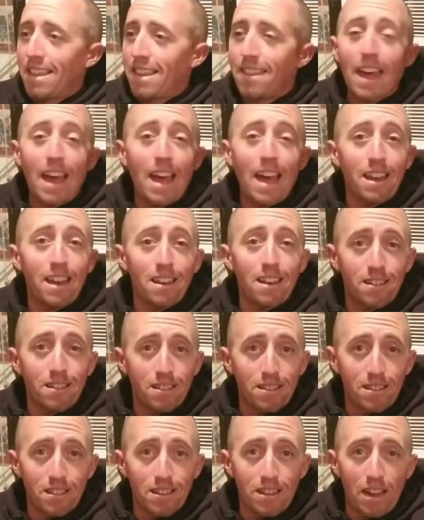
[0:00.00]
that
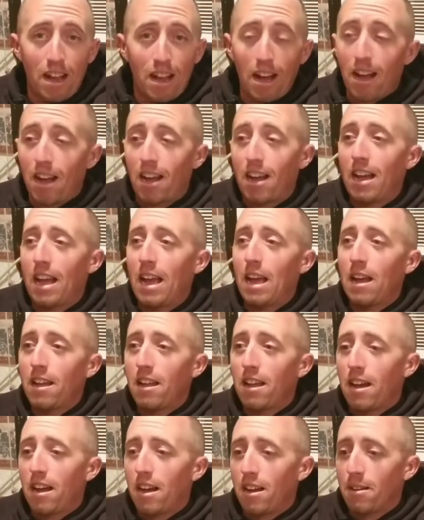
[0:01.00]
uh,
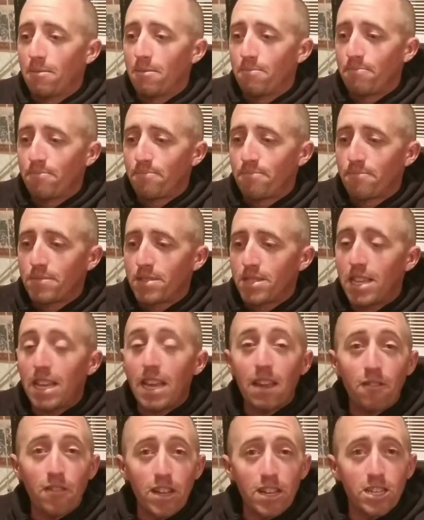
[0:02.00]
um,
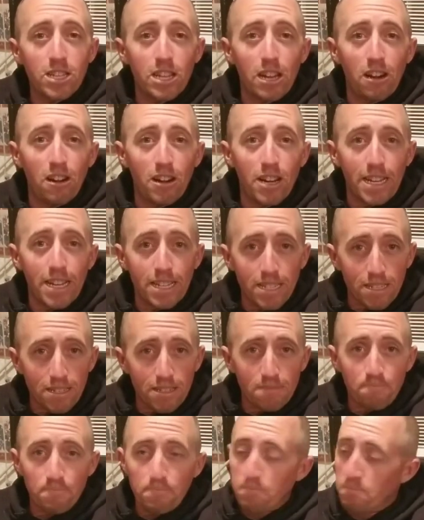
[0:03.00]
TV series